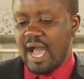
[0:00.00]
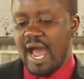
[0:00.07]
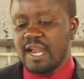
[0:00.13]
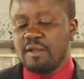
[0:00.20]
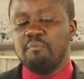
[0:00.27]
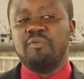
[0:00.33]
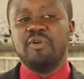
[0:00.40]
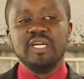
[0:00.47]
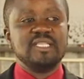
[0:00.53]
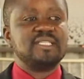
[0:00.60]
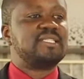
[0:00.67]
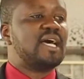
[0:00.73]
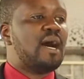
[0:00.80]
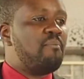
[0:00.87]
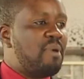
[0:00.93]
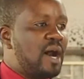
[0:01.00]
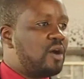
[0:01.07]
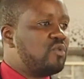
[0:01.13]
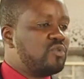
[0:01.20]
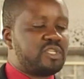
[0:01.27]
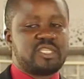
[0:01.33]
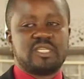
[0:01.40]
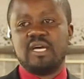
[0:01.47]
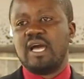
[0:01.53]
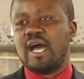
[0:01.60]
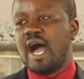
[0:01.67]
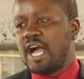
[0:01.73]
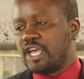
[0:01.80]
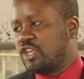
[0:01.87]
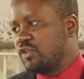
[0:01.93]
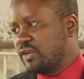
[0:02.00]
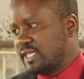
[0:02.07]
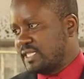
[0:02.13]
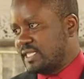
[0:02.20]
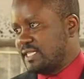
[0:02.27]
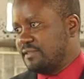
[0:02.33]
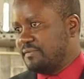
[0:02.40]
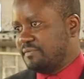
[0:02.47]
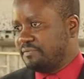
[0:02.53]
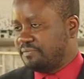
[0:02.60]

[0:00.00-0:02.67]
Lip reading: and brings about accuracy.